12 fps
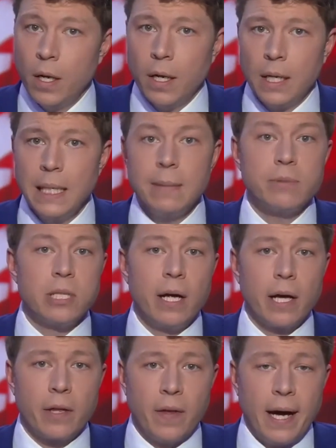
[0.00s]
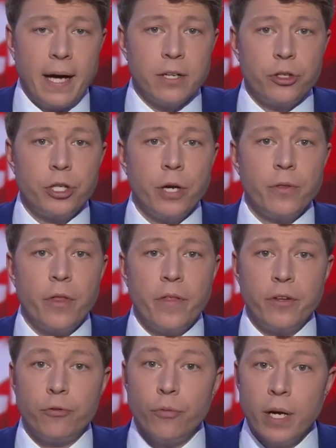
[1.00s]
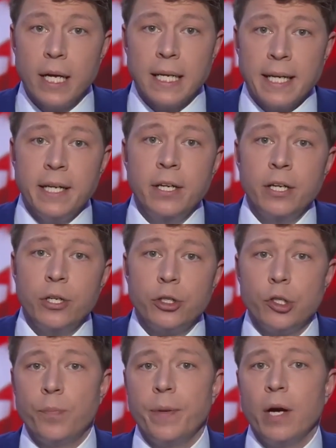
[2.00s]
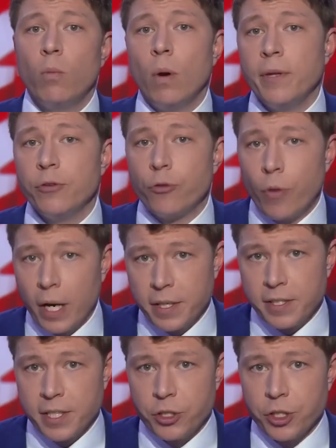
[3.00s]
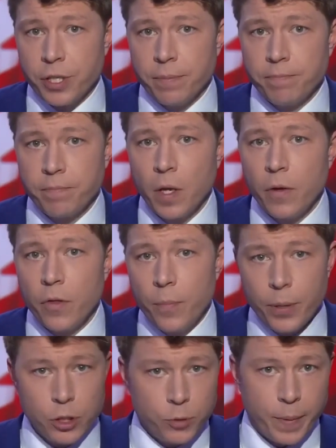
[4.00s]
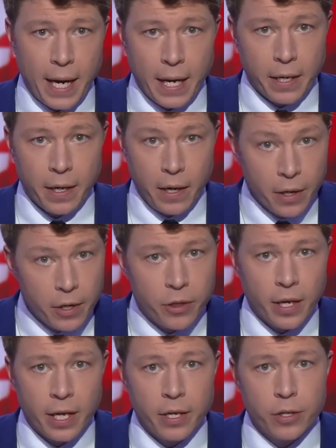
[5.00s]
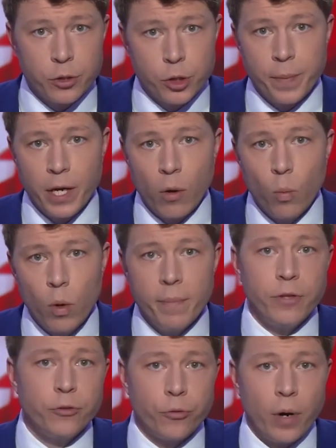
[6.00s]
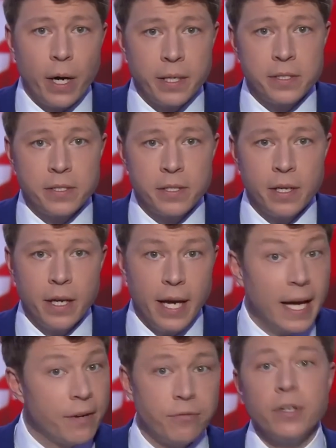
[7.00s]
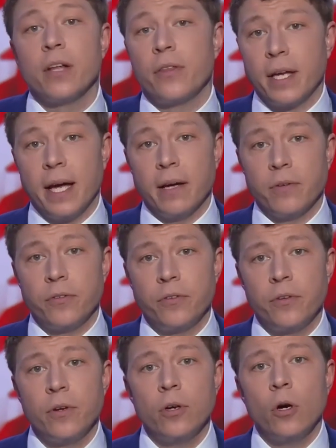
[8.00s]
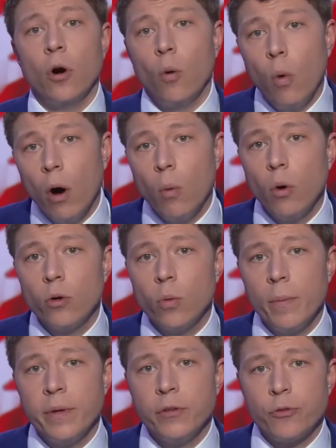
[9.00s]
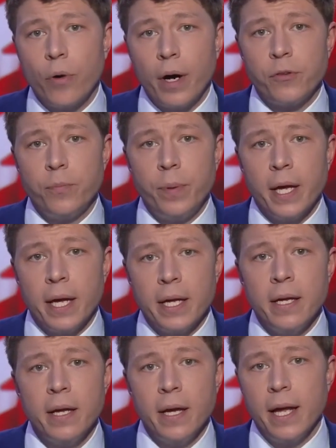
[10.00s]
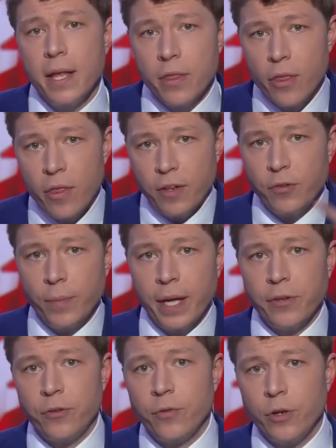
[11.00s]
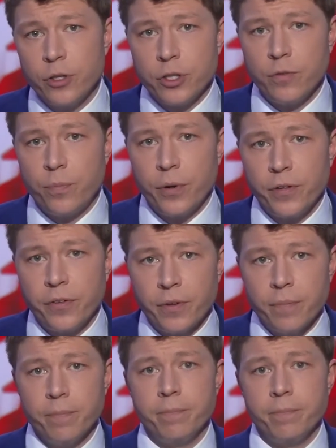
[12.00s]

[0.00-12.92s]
Clips like that show that this really should be a women's rights issue. The pushback, I think, should be on women's rights, if nothing else. What would women's rights be in this man's version of Britain?